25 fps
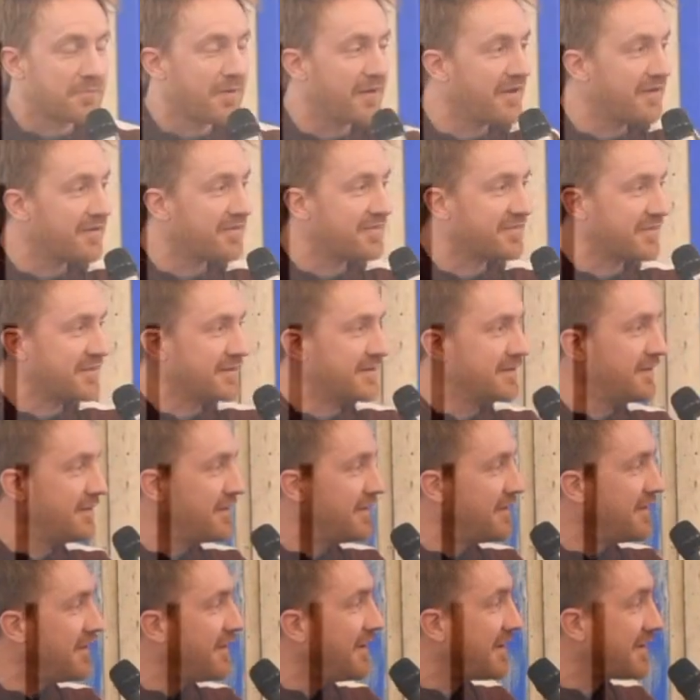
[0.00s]
person. And
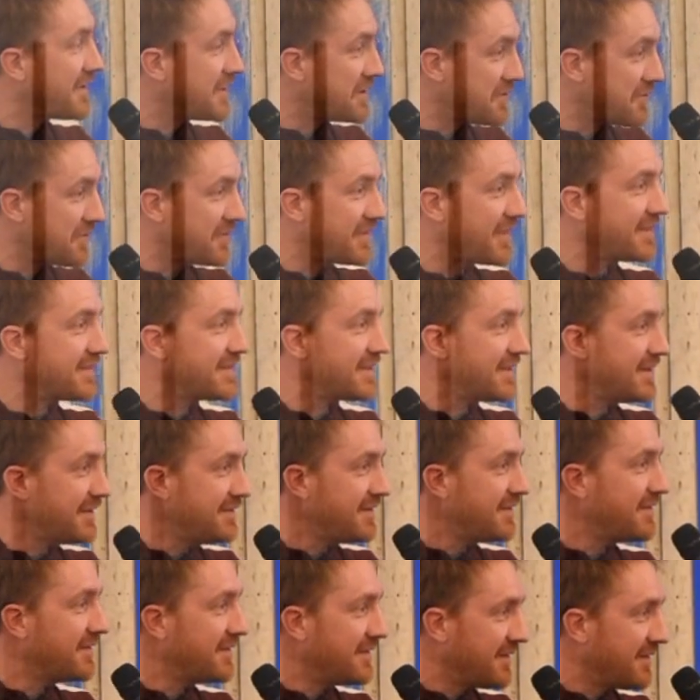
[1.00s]
you know what they
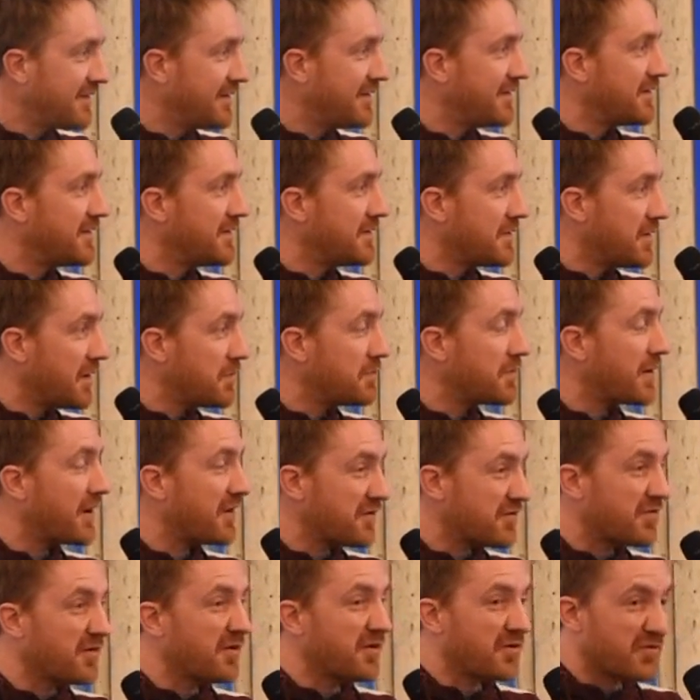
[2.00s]
did?
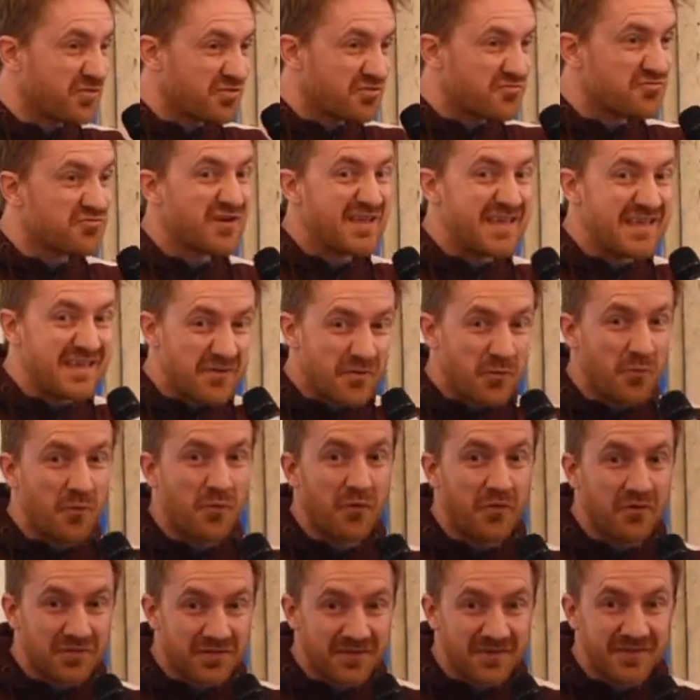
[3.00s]
About three
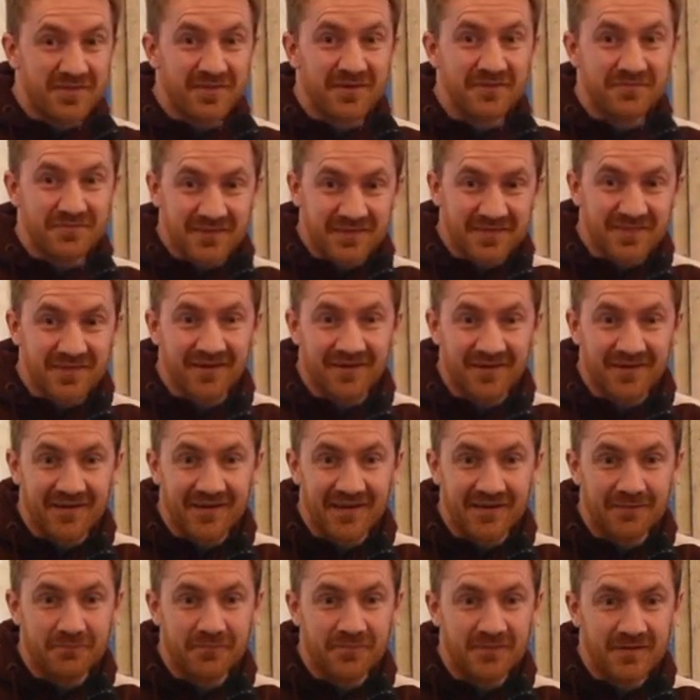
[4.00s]
quarters of the
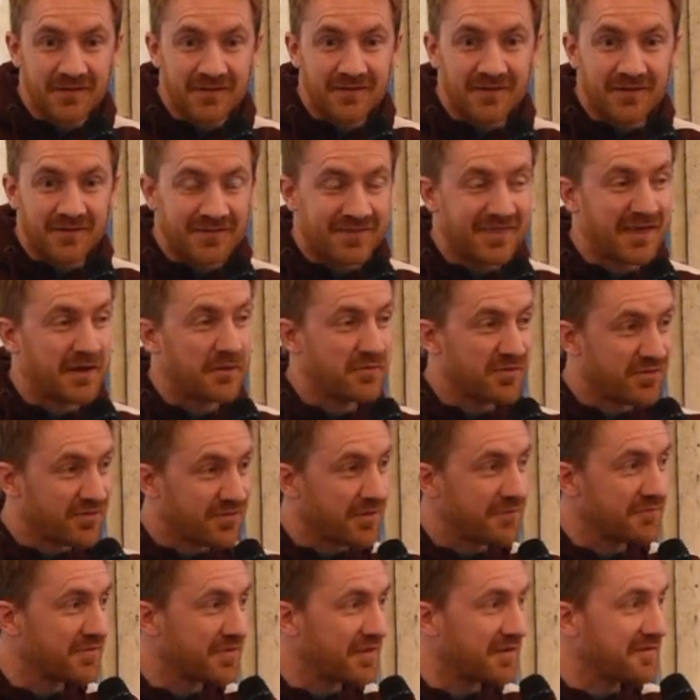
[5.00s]
time, they would
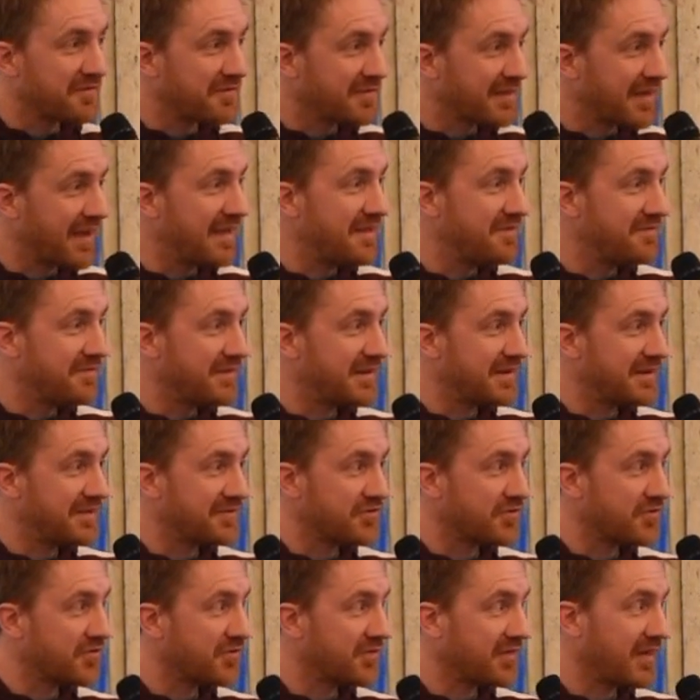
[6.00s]
sometimes cave in and
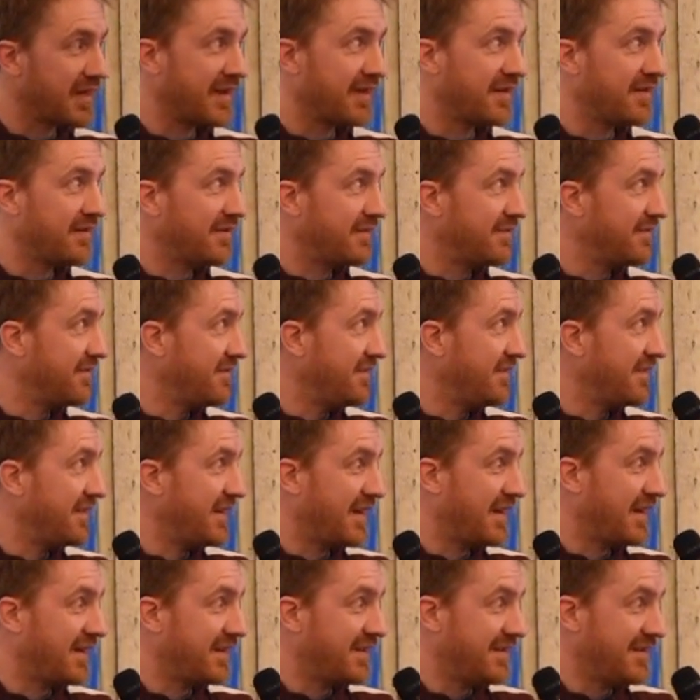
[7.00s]
just say
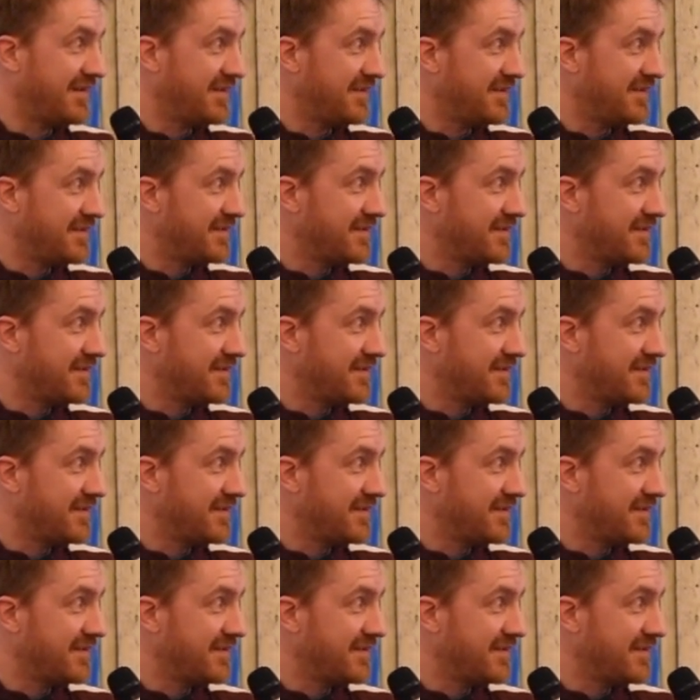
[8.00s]
A.